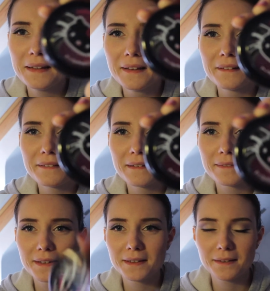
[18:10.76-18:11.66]
Look how
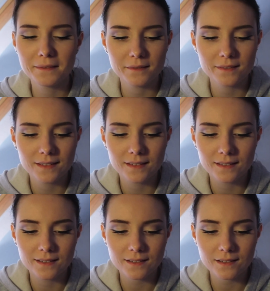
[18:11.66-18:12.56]
cute.
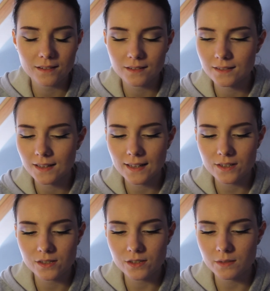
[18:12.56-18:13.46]
Oh, the
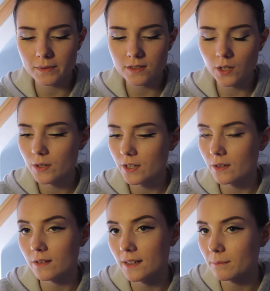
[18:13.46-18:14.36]
collections used to be so
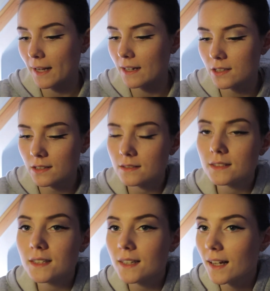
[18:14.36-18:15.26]
cute, looking packaging.
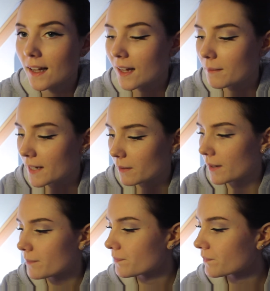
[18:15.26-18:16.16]
Um,
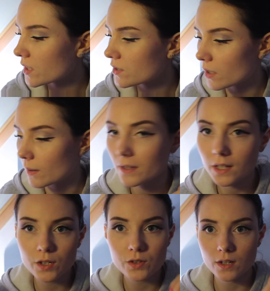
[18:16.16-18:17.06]
anyway, so I'm
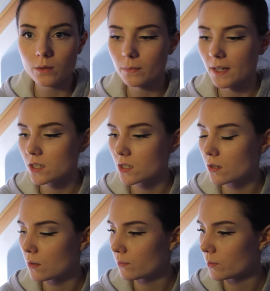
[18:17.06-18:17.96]
going to use a
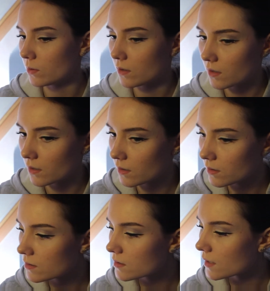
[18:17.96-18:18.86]
combination of all of
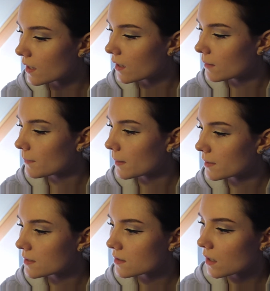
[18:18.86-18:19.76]
those. Um, I'm
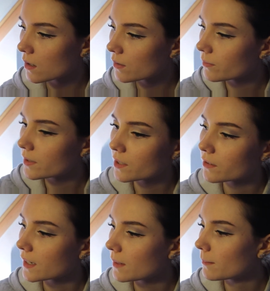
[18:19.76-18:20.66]
going to start off with a
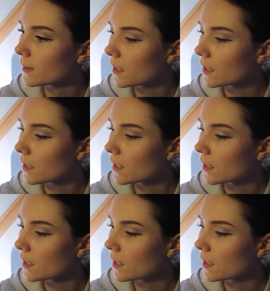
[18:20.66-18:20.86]
cream